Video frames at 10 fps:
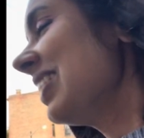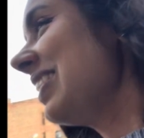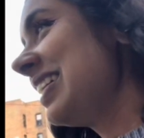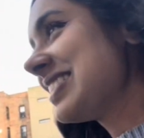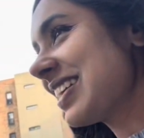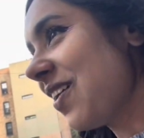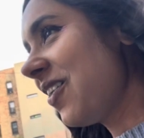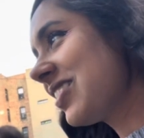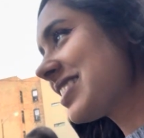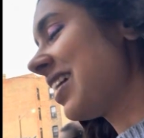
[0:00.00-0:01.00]
He was like,
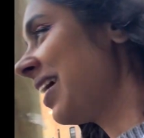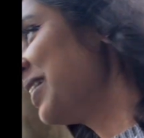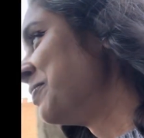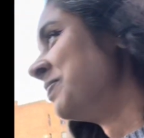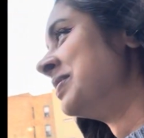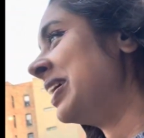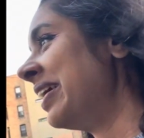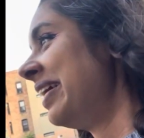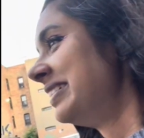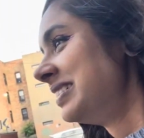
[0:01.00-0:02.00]
all the time.
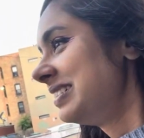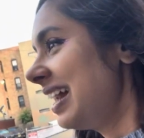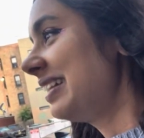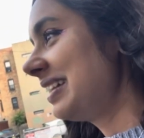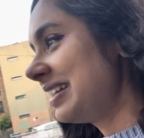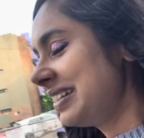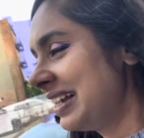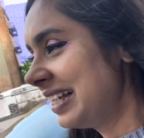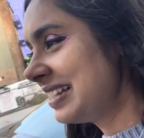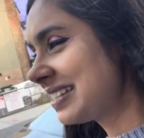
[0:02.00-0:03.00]
And then
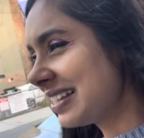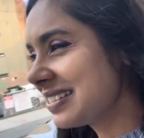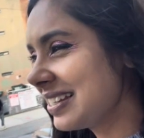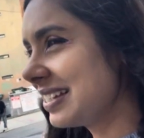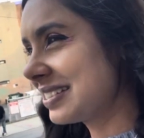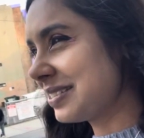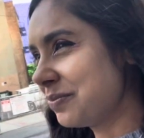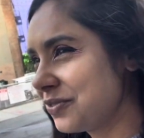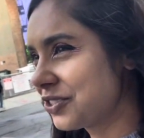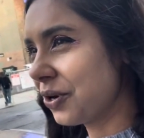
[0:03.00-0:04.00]
he says like
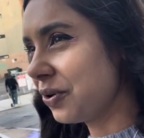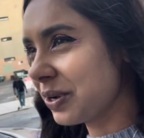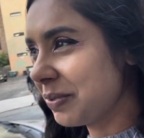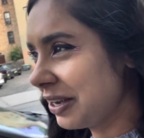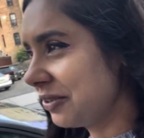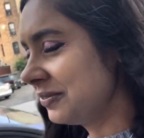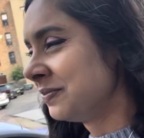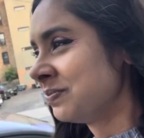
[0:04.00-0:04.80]
some joke about